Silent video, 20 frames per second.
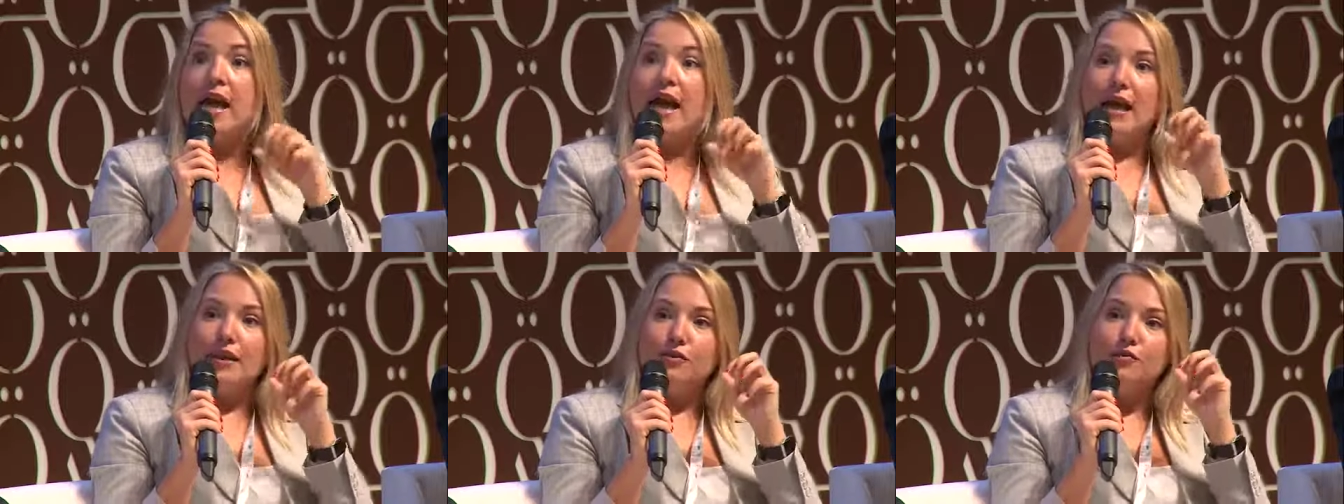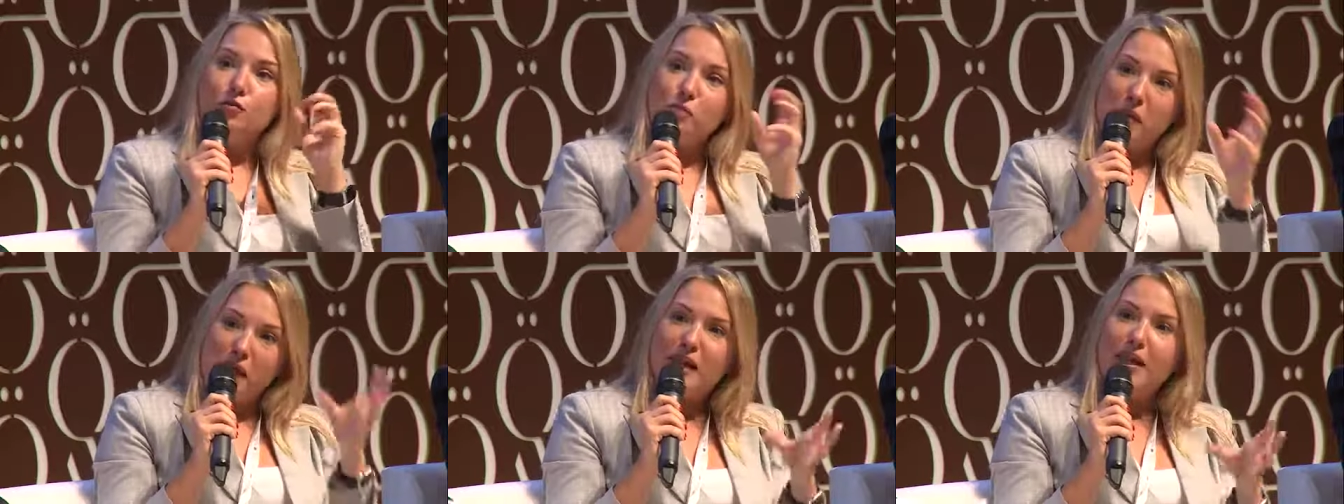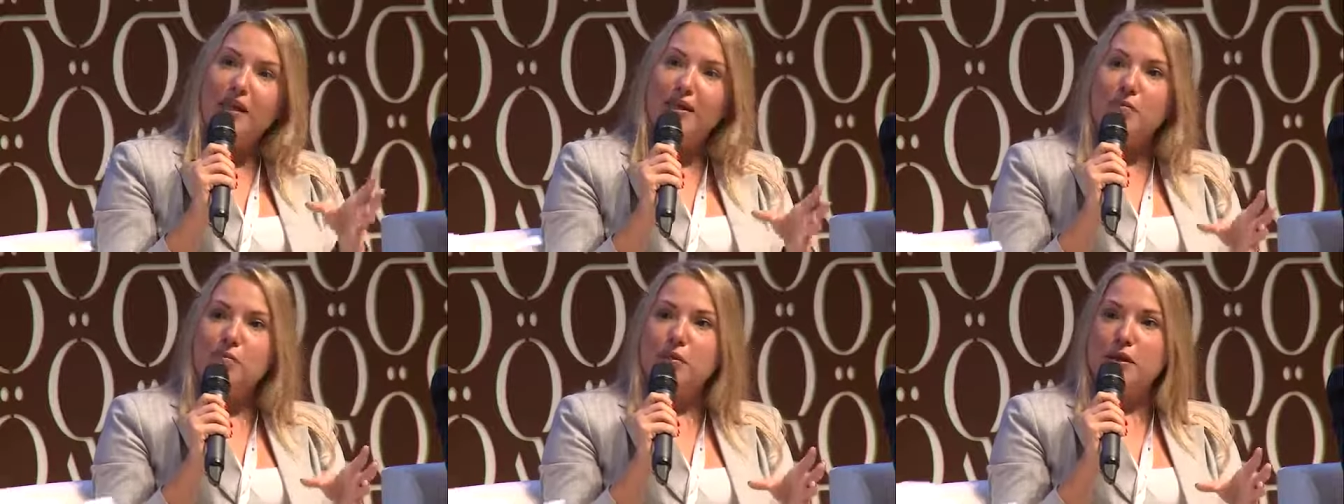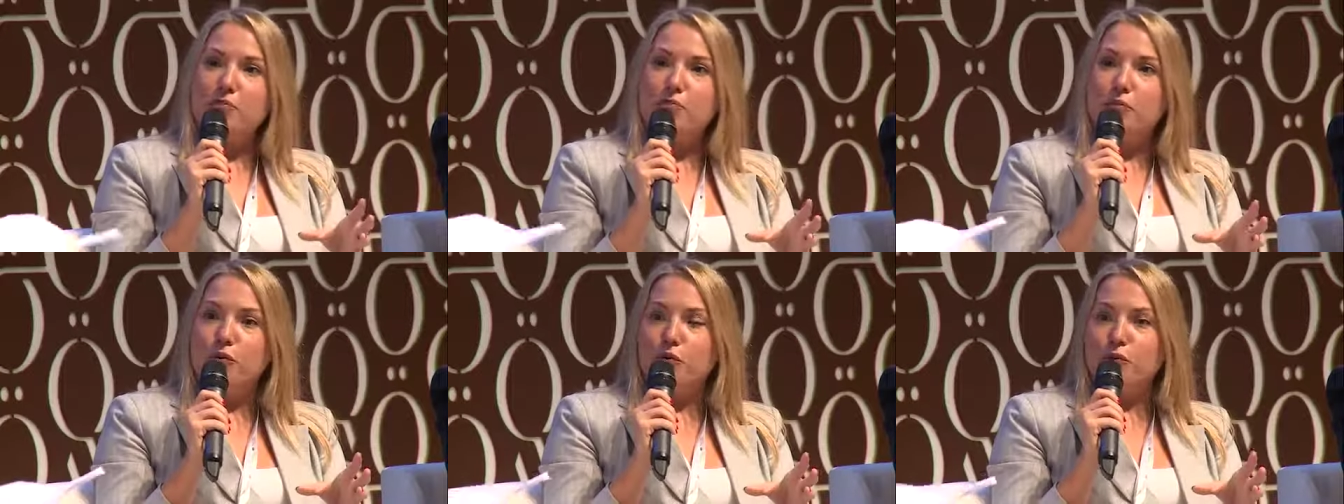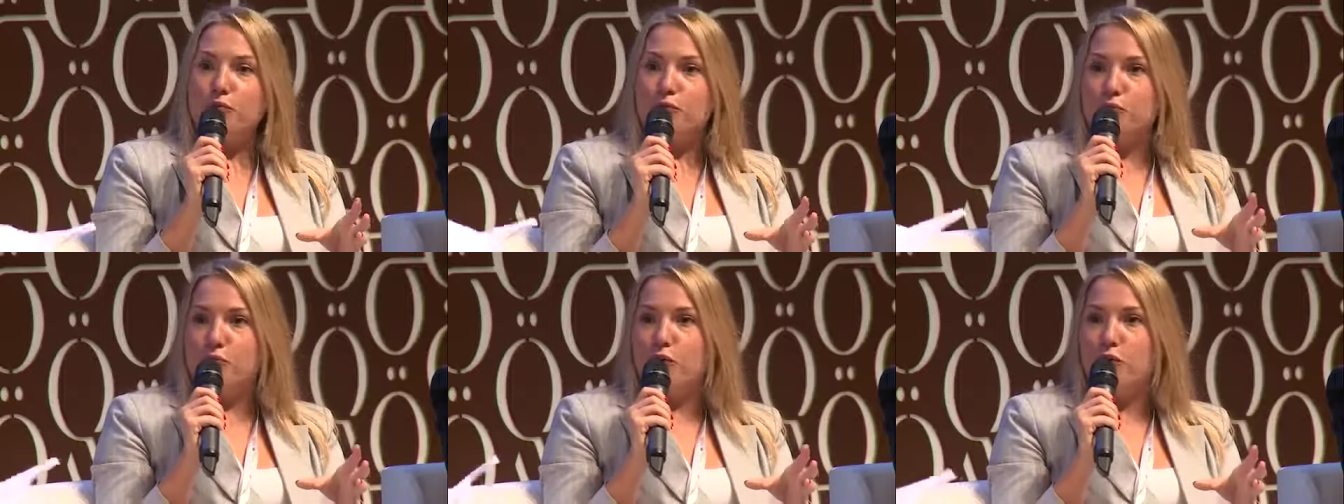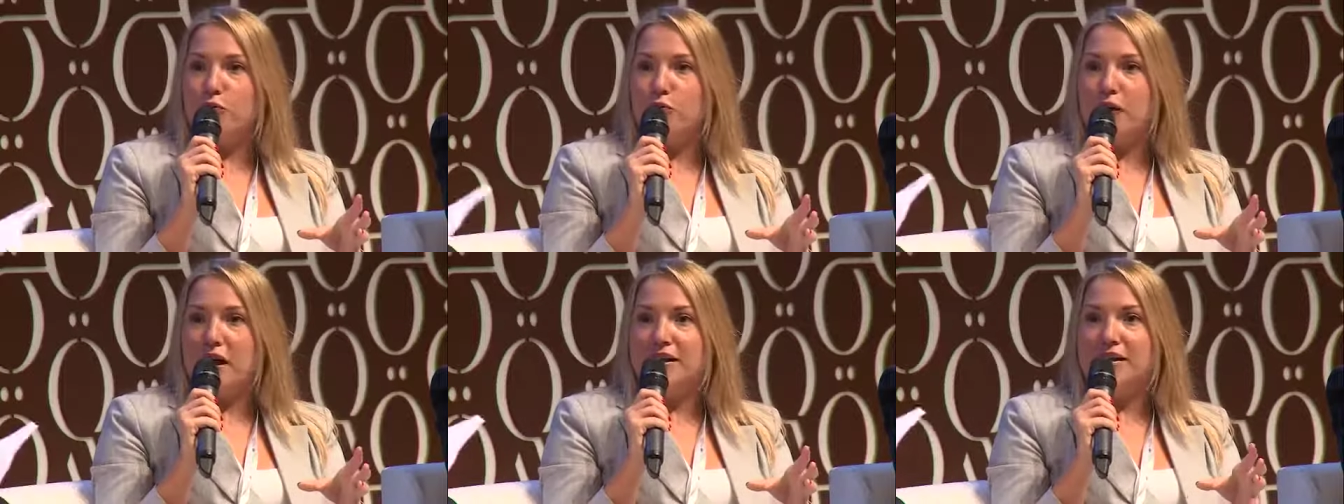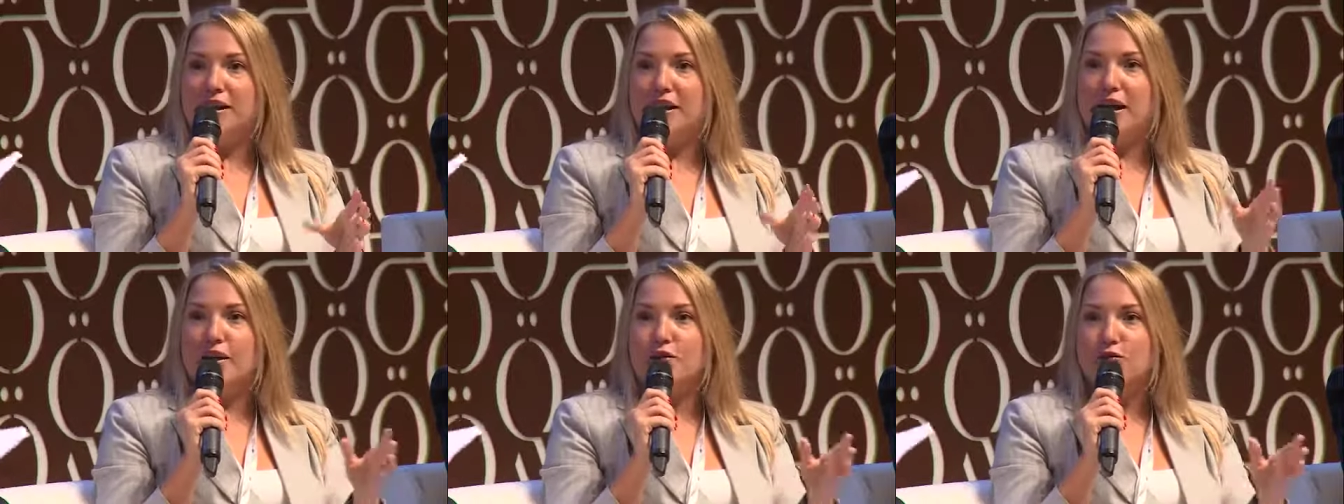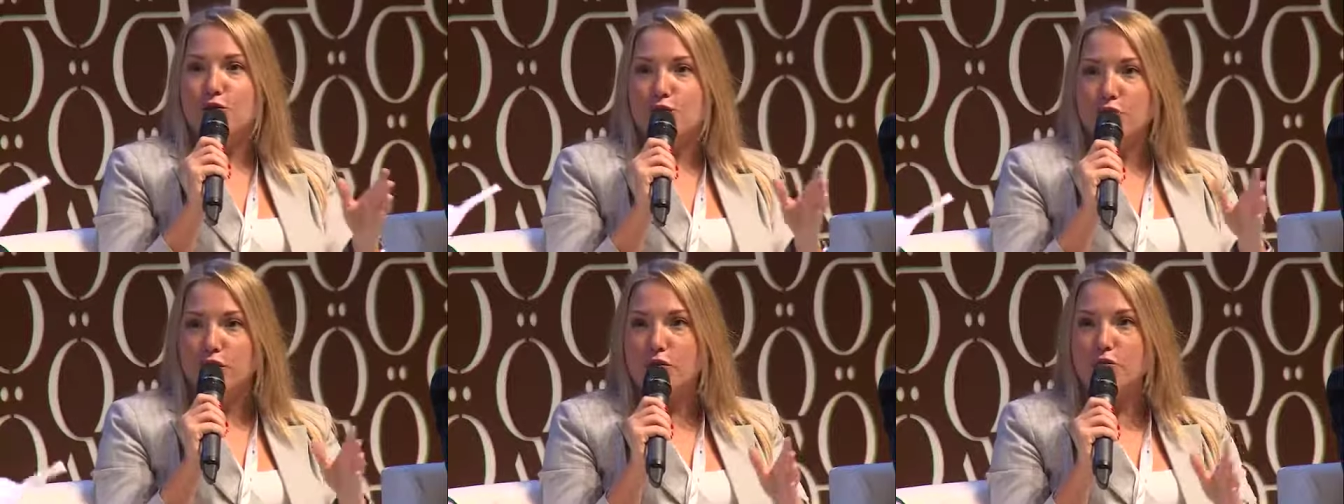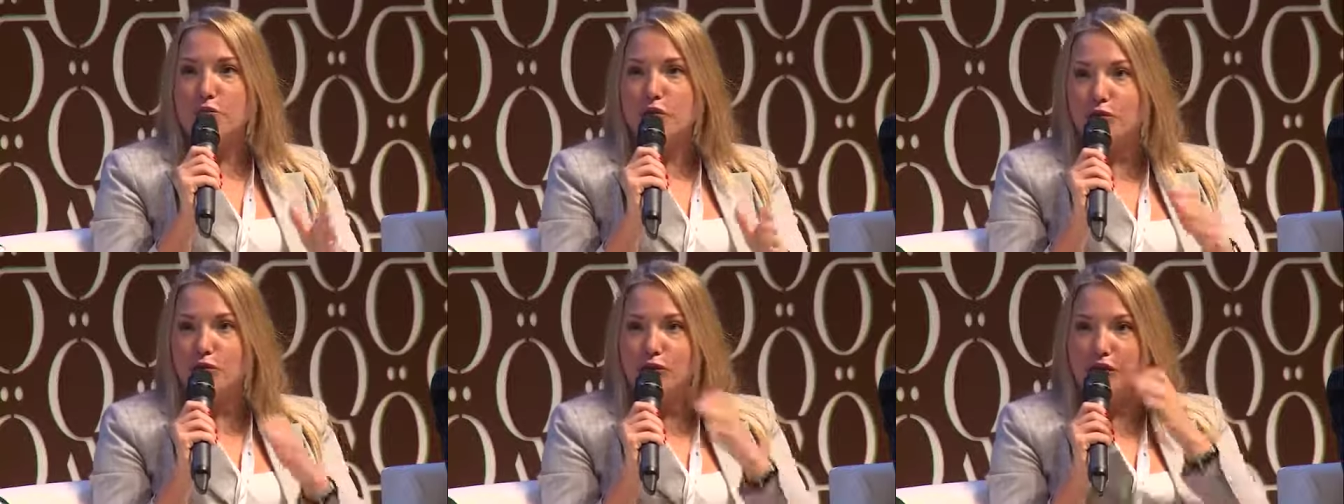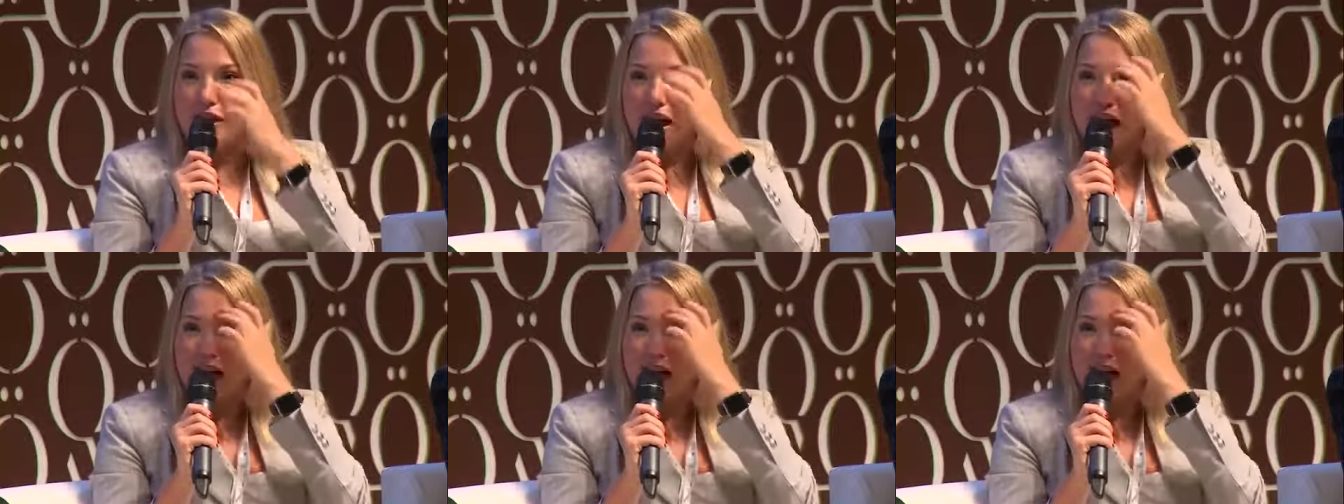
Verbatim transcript: And to make it a bit pro more practical so that I'm not